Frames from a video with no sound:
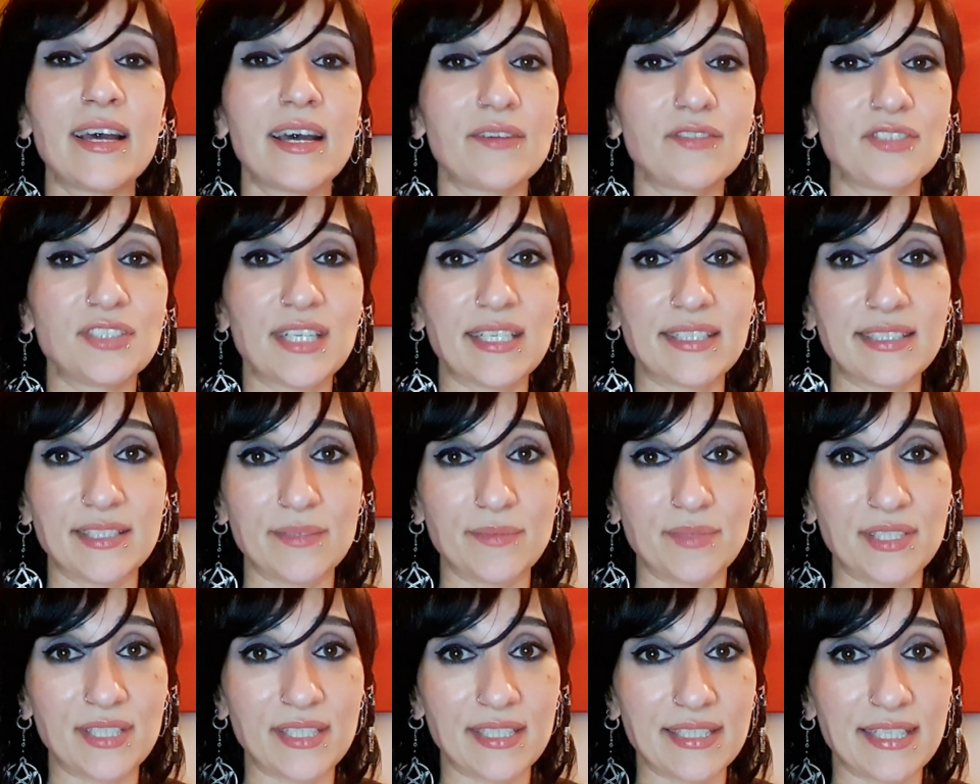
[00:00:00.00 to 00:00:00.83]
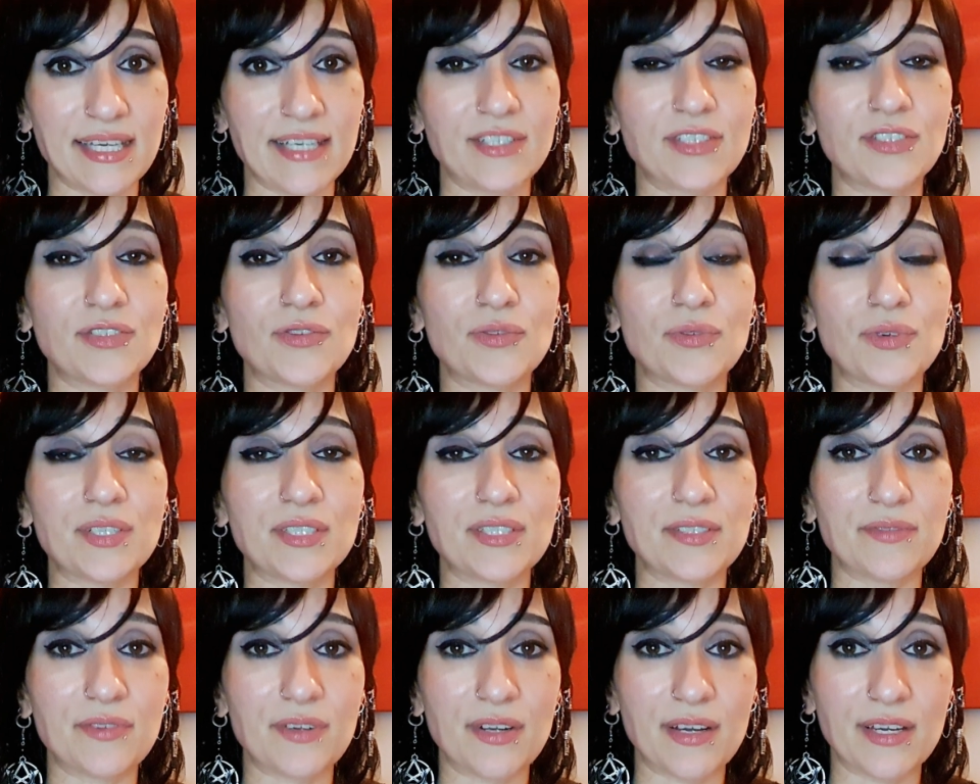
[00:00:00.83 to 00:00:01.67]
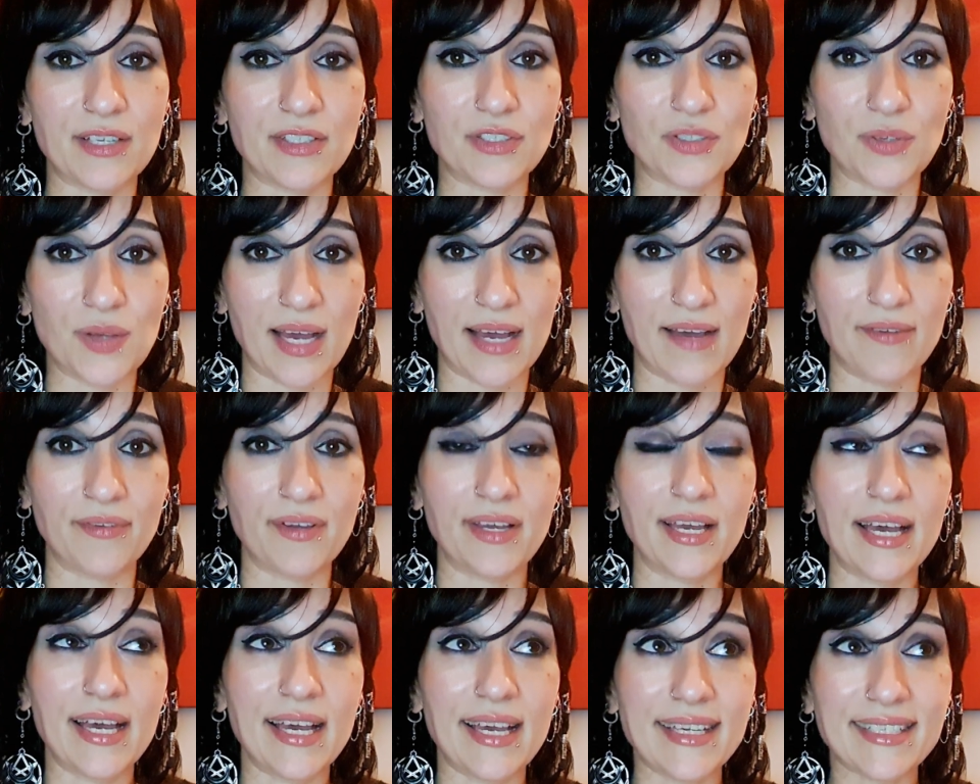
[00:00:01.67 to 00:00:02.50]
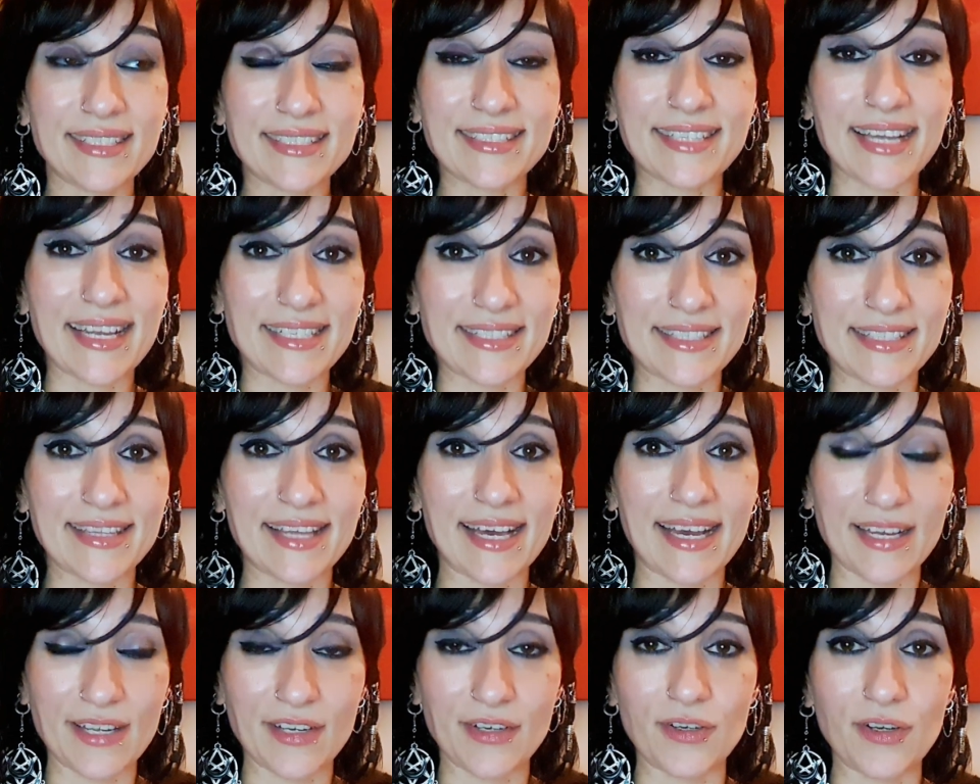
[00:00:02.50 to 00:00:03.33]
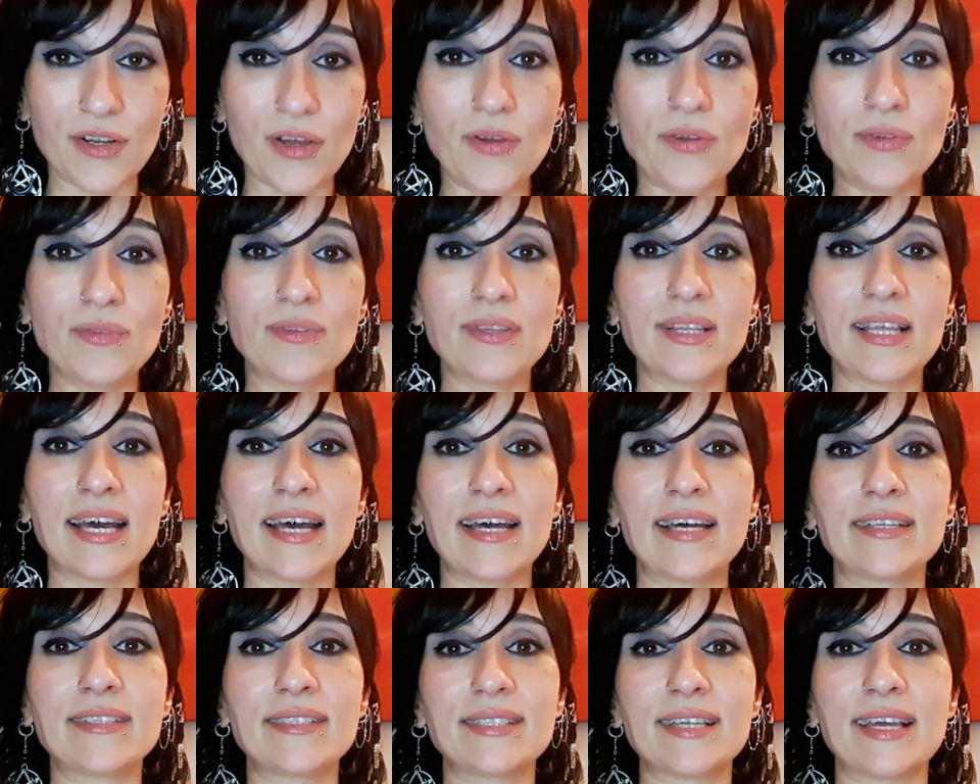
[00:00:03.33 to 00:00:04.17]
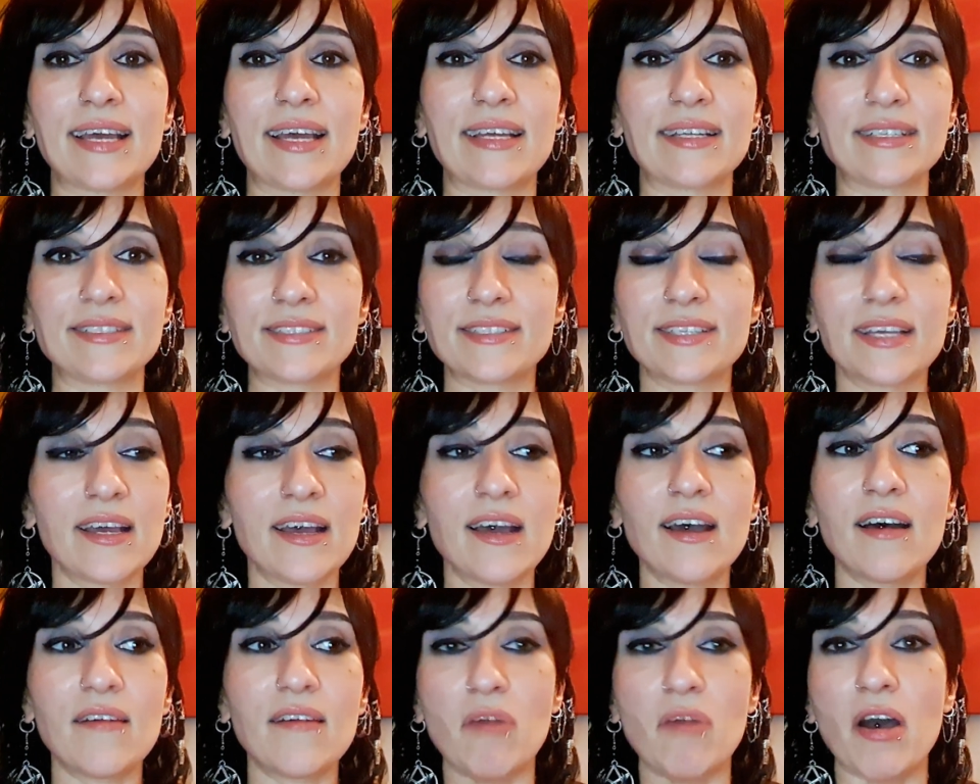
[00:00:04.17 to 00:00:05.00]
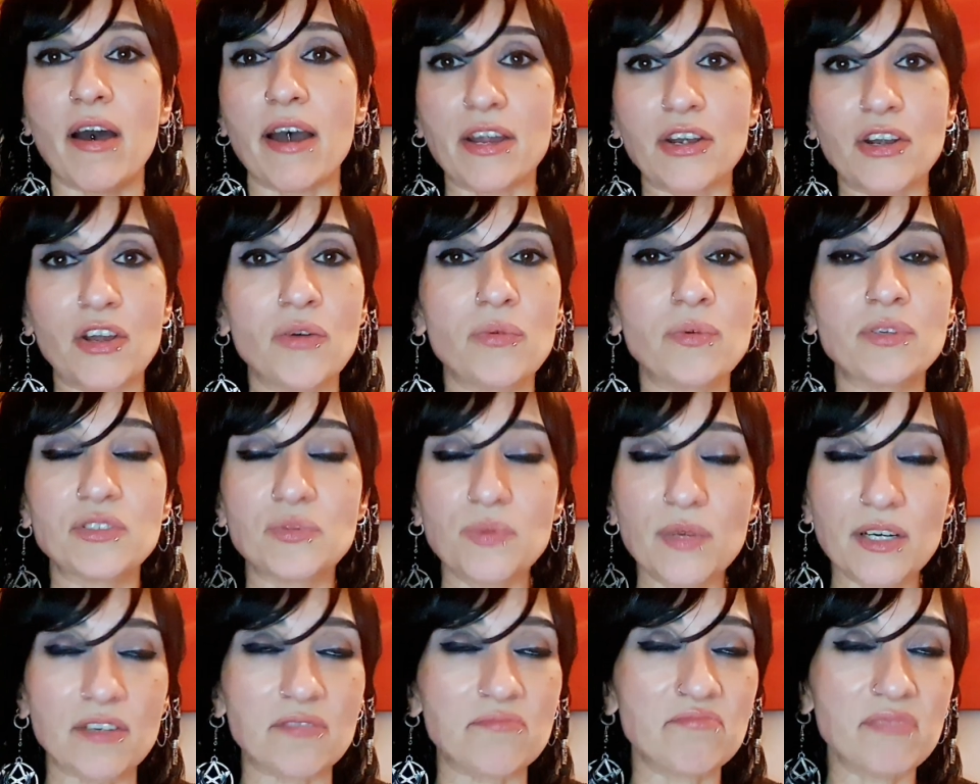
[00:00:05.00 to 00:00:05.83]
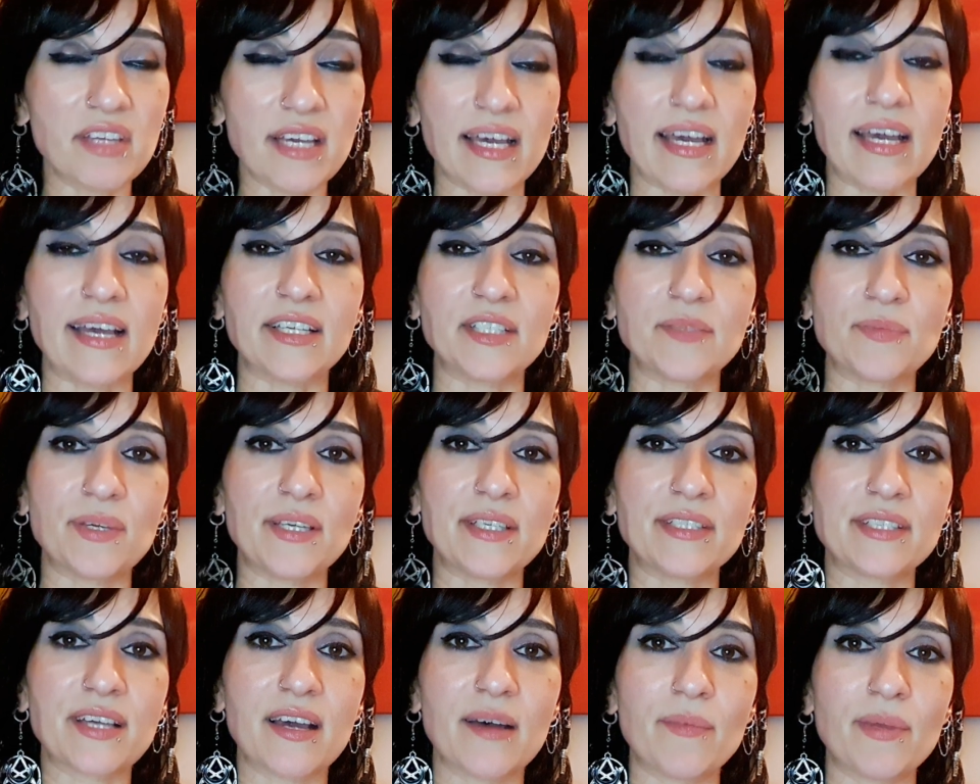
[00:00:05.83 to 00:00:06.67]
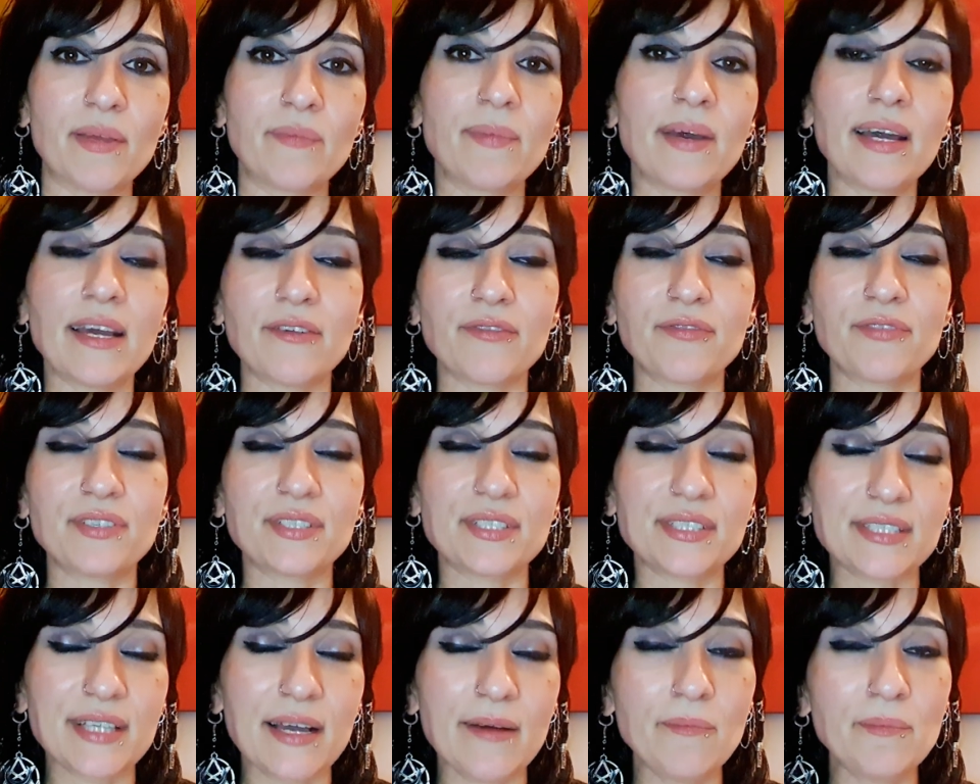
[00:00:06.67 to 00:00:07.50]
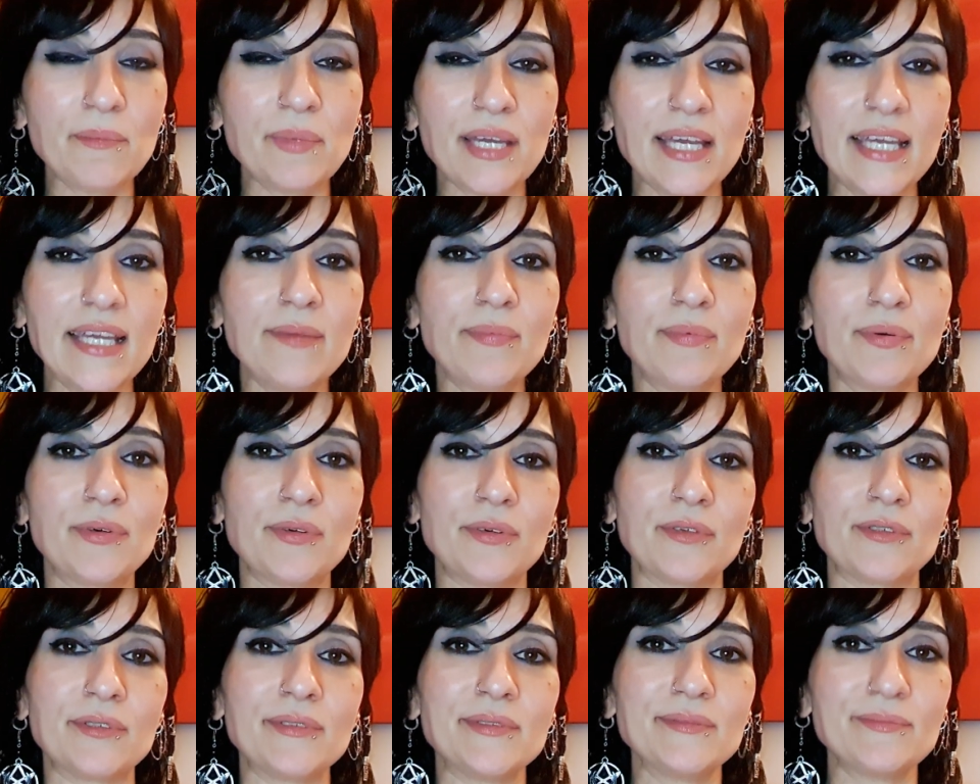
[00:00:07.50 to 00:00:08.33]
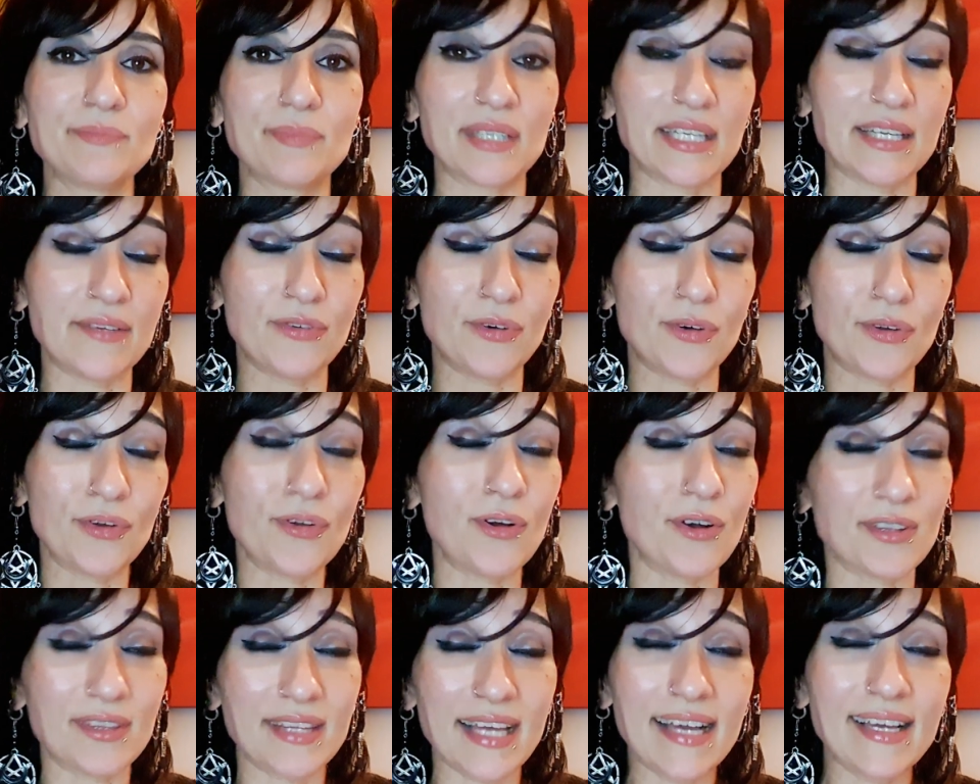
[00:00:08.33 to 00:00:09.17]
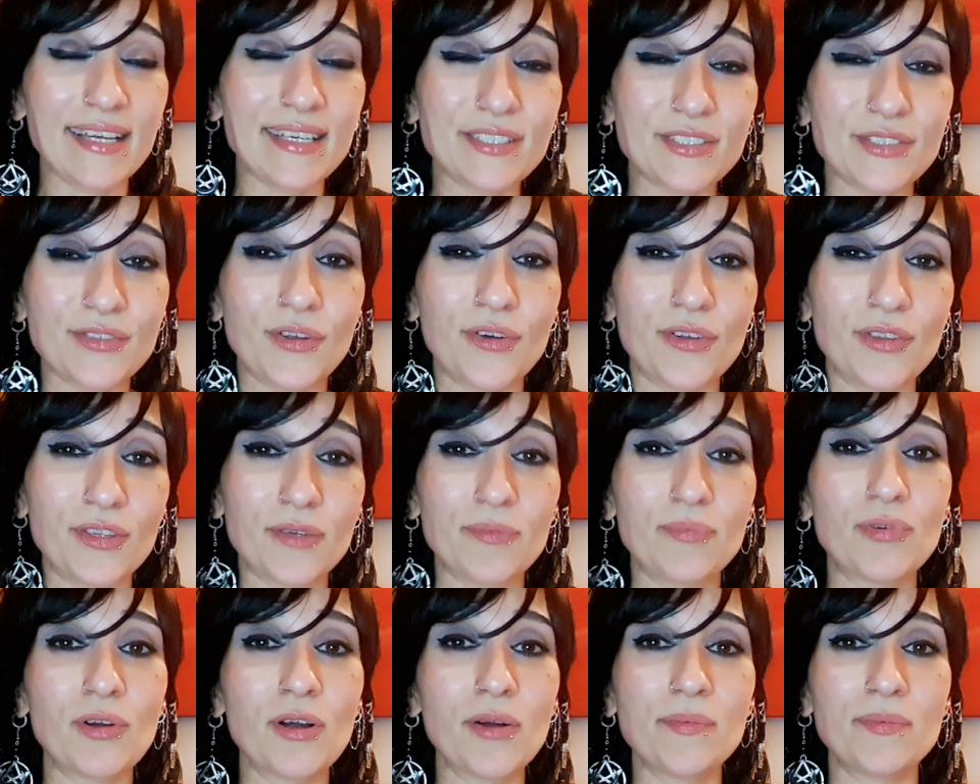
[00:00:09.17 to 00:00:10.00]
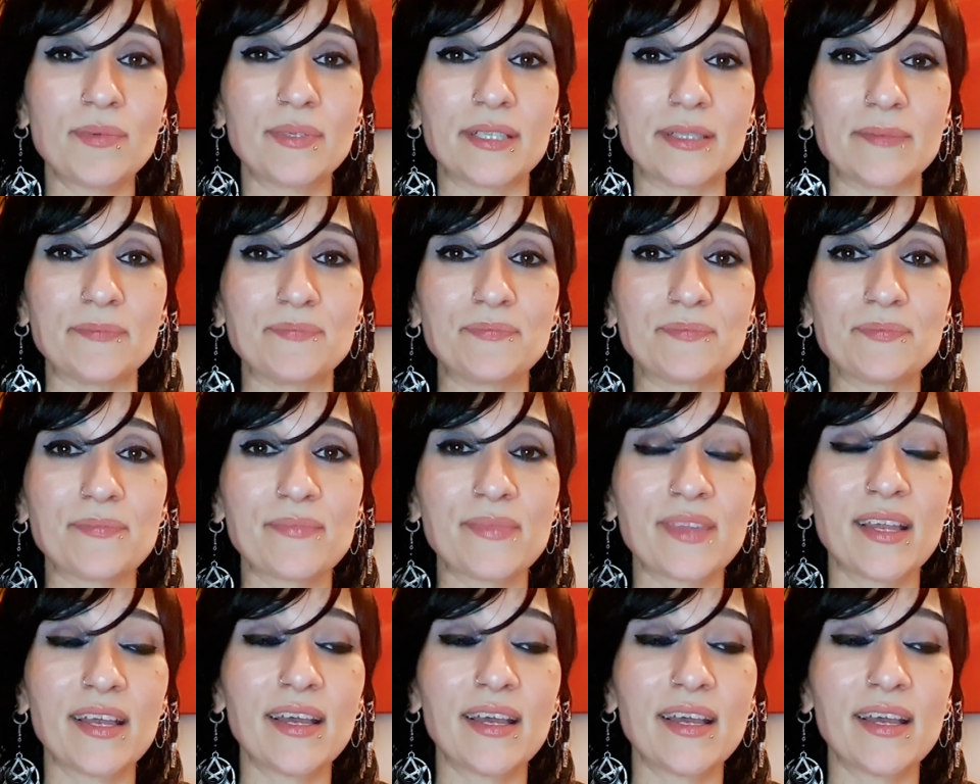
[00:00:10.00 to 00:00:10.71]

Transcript: I've shared some success stories of clients who have stated that and known that, and I know as well, yeah, SP is coming back. For some people, believe it or not, that is not the problem.